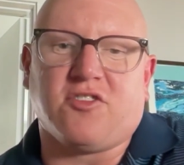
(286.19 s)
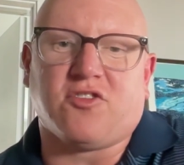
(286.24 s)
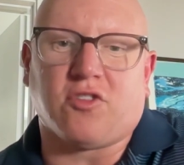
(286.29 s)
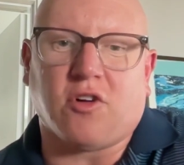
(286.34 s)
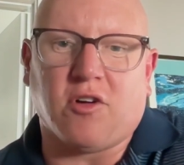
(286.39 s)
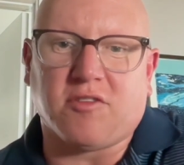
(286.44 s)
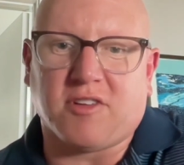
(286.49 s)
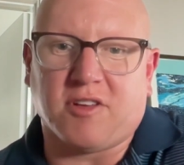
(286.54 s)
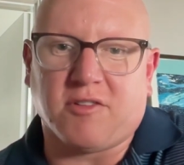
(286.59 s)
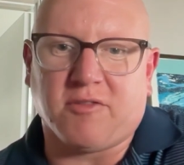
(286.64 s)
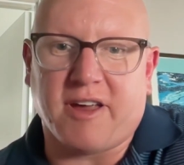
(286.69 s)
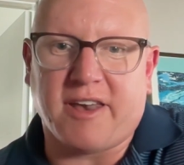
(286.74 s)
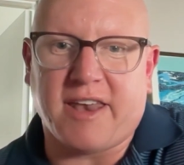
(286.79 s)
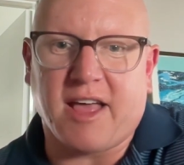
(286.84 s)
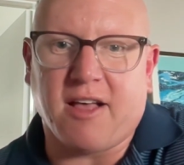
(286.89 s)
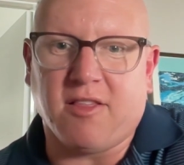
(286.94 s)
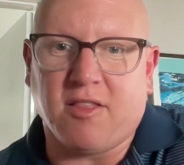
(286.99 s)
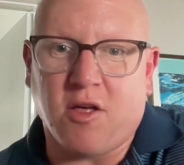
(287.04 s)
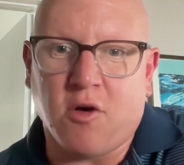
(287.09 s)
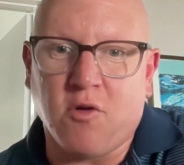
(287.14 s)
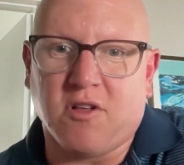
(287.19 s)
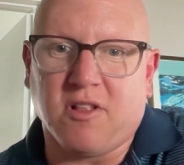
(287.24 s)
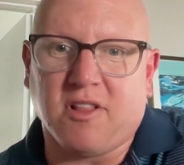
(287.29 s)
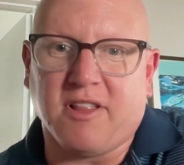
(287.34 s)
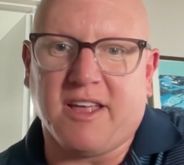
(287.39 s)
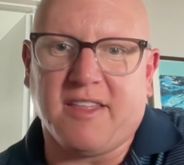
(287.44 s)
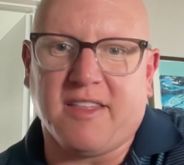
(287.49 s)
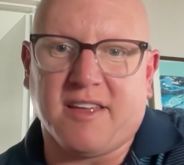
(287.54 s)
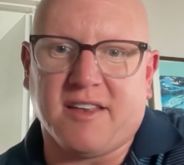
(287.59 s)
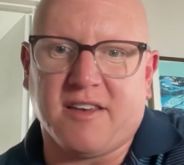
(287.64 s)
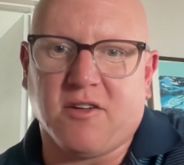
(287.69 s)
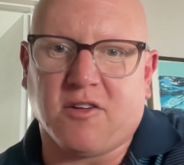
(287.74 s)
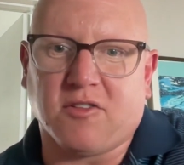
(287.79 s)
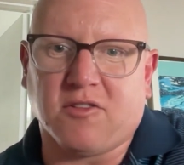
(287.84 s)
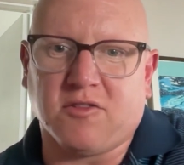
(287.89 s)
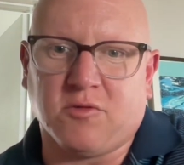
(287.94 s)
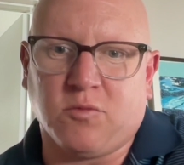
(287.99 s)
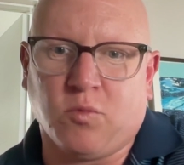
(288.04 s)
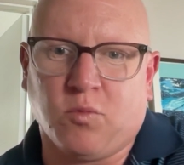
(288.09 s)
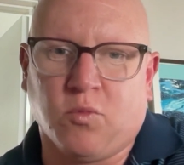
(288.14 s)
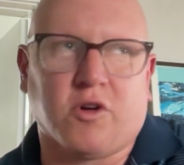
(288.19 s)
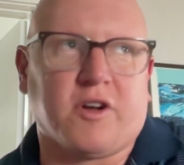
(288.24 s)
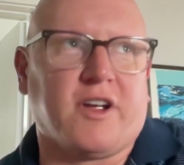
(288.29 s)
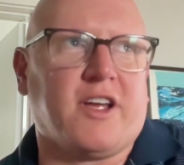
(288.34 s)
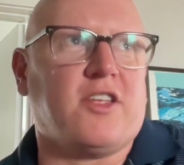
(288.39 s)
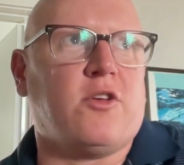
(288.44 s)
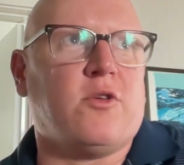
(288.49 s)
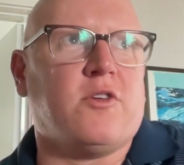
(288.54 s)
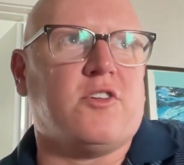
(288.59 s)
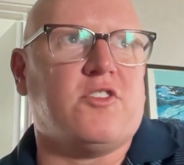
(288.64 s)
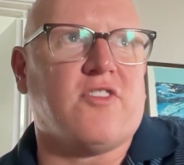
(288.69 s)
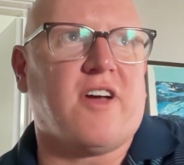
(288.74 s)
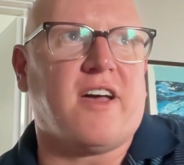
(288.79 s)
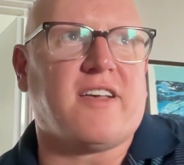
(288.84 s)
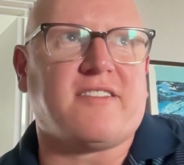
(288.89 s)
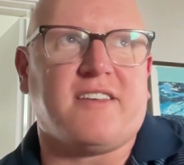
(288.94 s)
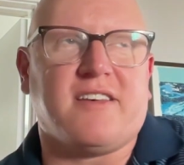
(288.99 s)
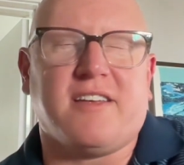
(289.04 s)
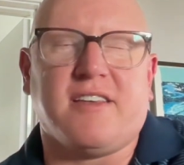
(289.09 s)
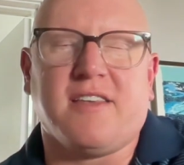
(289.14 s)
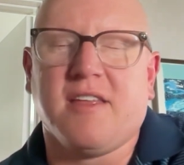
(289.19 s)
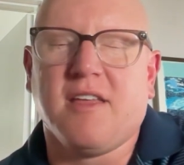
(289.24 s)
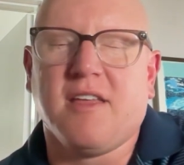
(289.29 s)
Charleston right now locally that are working to address it.